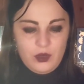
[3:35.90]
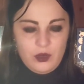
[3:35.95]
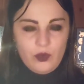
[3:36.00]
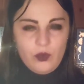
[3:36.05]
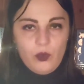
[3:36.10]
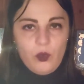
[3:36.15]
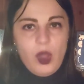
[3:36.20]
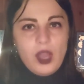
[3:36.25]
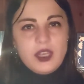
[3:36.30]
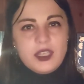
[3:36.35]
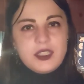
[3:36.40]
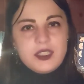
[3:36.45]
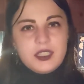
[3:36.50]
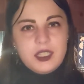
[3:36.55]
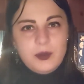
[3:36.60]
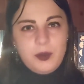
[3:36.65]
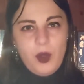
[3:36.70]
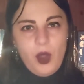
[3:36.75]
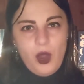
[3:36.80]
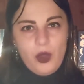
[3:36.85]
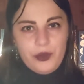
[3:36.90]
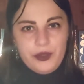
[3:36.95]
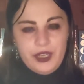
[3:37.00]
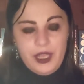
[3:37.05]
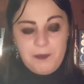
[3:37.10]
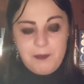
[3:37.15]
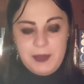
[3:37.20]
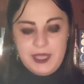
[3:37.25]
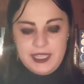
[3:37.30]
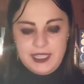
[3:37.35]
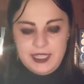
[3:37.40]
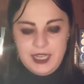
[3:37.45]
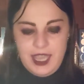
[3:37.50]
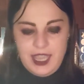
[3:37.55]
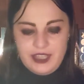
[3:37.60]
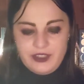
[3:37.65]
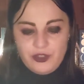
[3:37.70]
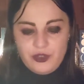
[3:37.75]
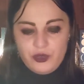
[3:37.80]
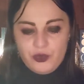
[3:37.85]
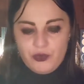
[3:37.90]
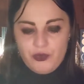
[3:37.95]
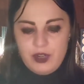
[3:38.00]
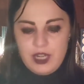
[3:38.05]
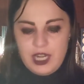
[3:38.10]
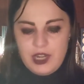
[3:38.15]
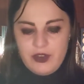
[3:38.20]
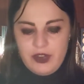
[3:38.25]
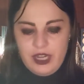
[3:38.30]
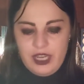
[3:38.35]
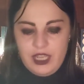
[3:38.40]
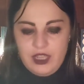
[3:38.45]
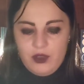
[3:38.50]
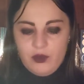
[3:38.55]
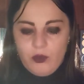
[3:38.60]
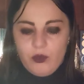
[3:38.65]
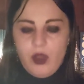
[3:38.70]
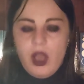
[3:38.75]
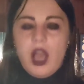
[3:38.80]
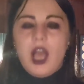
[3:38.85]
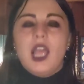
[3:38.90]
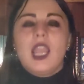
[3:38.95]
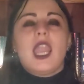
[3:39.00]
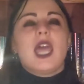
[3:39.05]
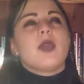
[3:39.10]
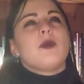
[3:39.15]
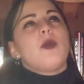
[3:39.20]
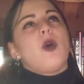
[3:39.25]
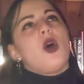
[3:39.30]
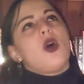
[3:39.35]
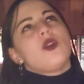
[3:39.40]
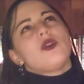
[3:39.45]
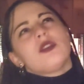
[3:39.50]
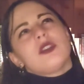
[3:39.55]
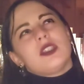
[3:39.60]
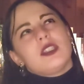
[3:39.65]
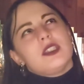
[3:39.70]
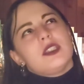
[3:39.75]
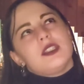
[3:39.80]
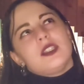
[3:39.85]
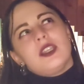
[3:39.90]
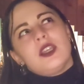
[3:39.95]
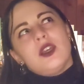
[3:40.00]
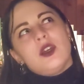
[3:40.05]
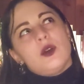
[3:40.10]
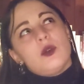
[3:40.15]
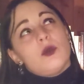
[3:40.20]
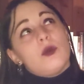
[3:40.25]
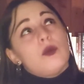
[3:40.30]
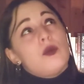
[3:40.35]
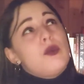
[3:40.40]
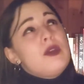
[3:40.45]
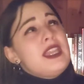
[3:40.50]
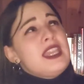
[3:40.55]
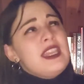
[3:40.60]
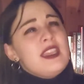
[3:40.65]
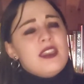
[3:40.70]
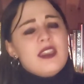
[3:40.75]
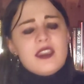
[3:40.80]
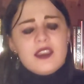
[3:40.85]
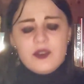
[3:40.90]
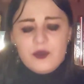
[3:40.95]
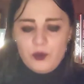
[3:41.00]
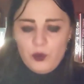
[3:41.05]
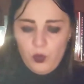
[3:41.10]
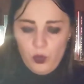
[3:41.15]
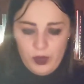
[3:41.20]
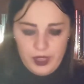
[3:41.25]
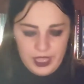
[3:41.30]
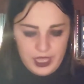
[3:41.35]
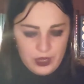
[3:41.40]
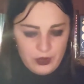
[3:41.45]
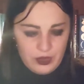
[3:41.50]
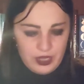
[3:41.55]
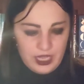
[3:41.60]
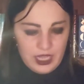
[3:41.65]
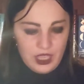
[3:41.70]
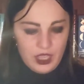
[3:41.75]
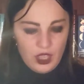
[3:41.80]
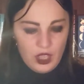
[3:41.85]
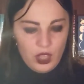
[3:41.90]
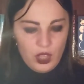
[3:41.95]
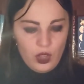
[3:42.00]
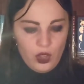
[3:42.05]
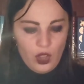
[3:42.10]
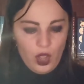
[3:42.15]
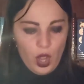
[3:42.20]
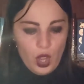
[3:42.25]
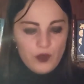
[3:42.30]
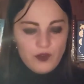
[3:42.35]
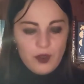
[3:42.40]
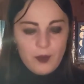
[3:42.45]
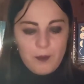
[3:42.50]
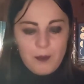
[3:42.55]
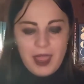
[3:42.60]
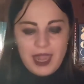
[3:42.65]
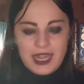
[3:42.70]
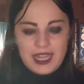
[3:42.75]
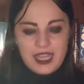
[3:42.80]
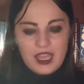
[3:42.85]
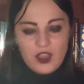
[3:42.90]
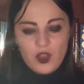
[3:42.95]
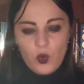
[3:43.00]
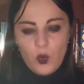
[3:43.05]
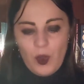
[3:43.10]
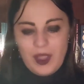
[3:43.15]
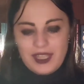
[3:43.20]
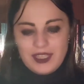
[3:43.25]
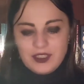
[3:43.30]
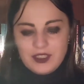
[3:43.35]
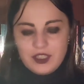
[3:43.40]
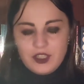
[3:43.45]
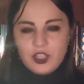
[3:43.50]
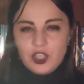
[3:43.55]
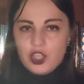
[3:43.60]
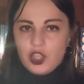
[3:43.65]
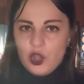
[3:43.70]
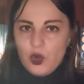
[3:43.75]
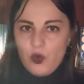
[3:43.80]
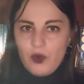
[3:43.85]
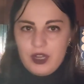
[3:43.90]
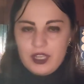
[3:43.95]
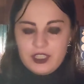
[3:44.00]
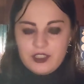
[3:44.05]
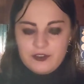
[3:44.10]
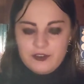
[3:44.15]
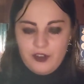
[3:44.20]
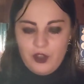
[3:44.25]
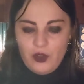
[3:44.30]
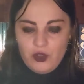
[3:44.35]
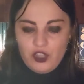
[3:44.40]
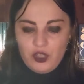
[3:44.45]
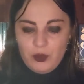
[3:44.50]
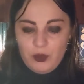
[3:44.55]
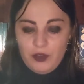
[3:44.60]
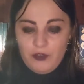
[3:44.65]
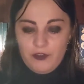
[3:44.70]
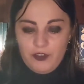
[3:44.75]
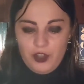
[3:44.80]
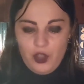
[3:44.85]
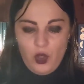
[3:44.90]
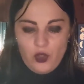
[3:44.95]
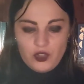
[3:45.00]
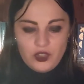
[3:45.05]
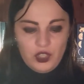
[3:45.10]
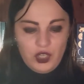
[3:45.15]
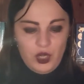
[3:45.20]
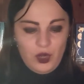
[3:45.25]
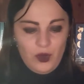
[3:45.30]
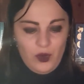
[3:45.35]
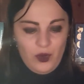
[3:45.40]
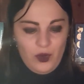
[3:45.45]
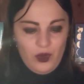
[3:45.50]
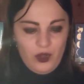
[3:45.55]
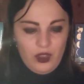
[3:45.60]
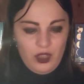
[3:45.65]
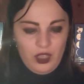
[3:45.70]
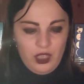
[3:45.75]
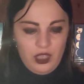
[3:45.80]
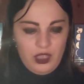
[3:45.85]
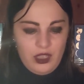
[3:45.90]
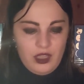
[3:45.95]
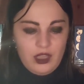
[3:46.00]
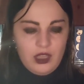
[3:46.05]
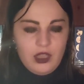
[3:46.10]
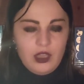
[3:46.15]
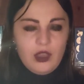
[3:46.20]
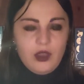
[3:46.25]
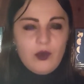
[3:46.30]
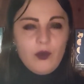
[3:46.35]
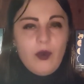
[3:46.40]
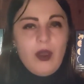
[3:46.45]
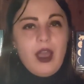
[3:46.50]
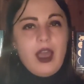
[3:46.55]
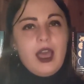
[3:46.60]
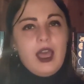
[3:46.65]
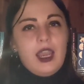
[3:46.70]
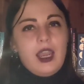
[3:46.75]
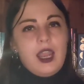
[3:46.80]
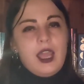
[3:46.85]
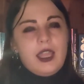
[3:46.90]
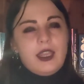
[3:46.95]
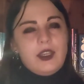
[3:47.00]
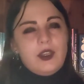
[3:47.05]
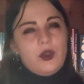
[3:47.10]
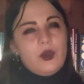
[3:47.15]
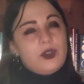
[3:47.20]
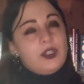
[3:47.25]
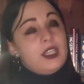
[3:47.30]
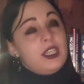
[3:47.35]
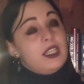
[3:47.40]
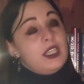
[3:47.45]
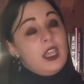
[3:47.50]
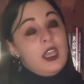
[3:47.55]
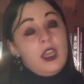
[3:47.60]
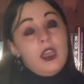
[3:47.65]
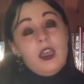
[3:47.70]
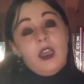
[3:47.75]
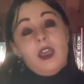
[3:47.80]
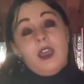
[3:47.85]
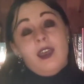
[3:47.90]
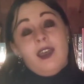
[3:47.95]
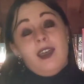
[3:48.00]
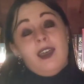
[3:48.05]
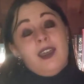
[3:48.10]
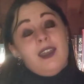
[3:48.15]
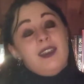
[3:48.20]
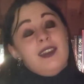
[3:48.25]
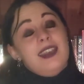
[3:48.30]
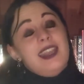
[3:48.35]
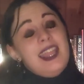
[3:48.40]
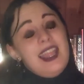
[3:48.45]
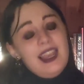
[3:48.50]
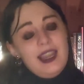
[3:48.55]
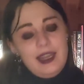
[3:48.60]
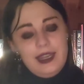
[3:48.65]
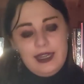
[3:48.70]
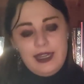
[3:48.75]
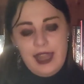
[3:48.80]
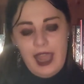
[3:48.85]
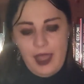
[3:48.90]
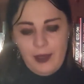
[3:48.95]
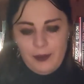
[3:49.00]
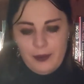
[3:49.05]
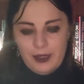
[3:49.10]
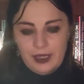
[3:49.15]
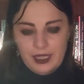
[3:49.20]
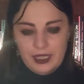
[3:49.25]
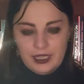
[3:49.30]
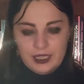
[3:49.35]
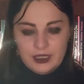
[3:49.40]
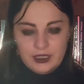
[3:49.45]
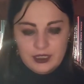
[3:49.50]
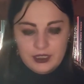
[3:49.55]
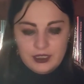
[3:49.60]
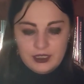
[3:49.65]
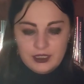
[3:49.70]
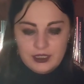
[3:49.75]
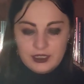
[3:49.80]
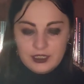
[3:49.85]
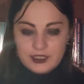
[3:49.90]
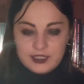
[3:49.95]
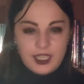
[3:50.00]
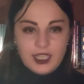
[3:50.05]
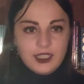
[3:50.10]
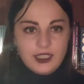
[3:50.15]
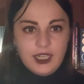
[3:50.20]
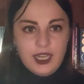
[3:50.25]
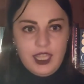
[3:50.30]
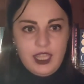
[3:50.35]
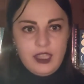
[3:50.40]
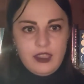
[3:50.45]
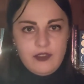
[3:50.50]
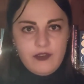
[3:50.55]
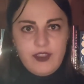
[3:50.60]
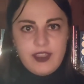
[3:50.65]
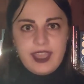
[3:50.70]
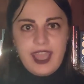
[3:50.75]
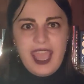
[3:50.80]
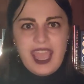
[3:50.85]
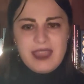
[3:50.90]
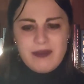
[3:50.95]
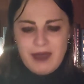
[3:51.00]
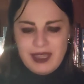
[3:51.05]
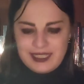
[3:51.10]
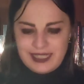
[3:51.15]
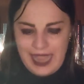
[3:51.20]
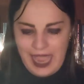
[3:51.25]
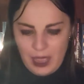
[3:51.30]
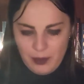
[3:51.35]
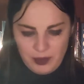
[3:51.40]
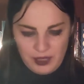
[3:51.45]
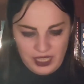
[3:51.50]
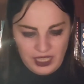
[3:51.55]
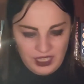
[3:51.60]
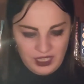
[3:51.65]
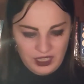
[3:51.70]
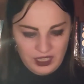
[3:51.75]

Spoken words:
Once upon a midnight dreary, while I pondered, weak and weary, over many a quaint and curious volume of forgotten lore, while I nodded, nearly napping, suddenly there came a tapping,